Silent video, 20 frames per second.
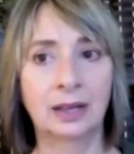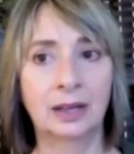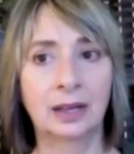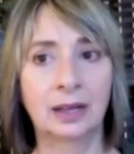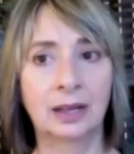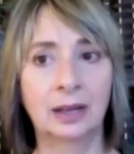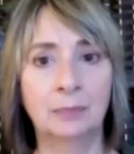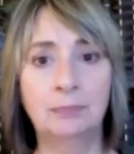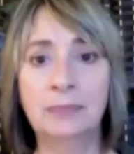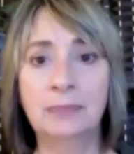
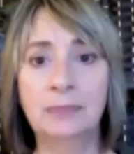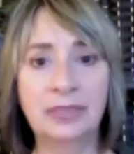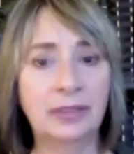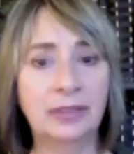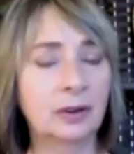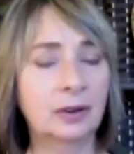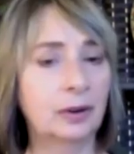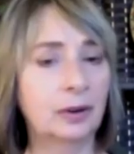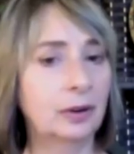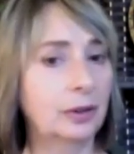
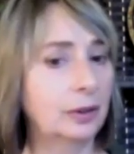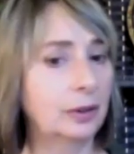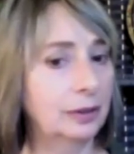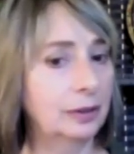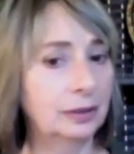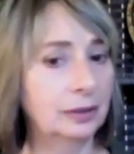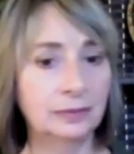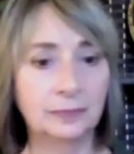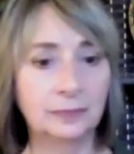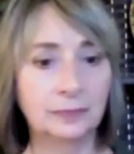
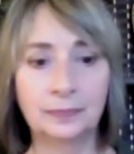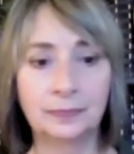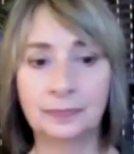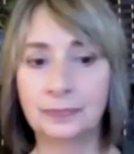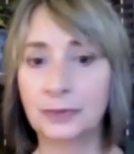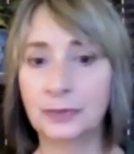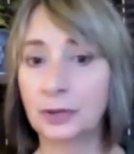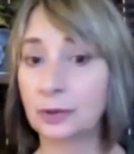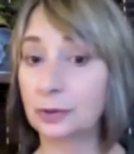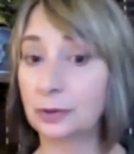mythical
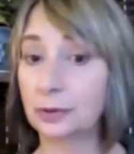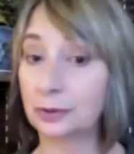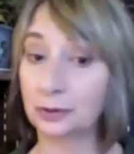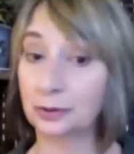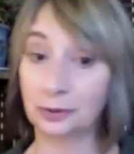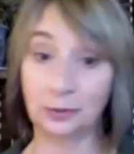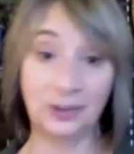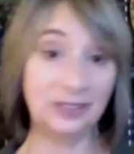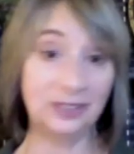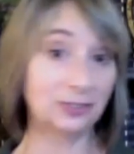
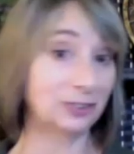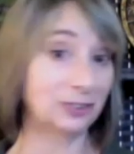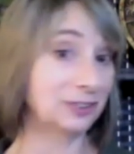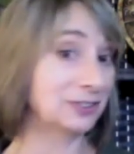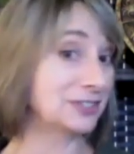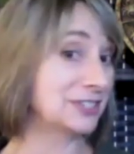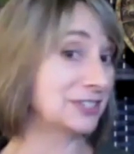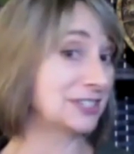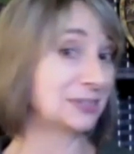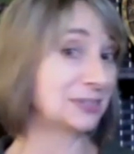
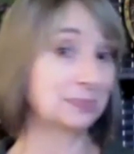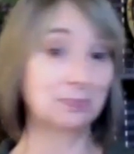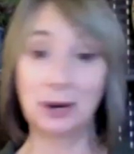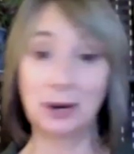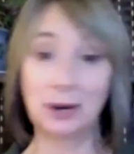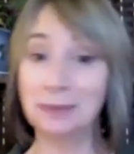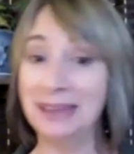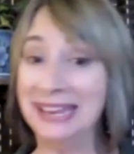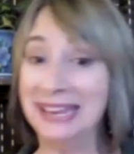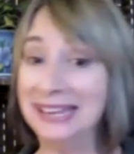creatures,
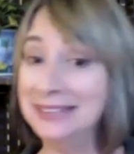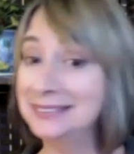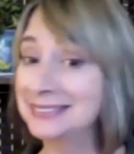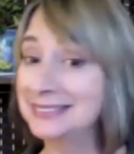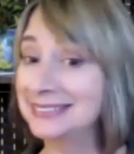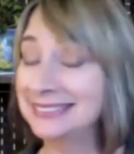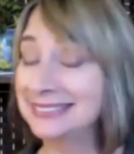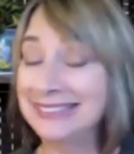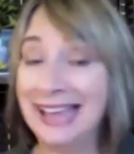mermaids.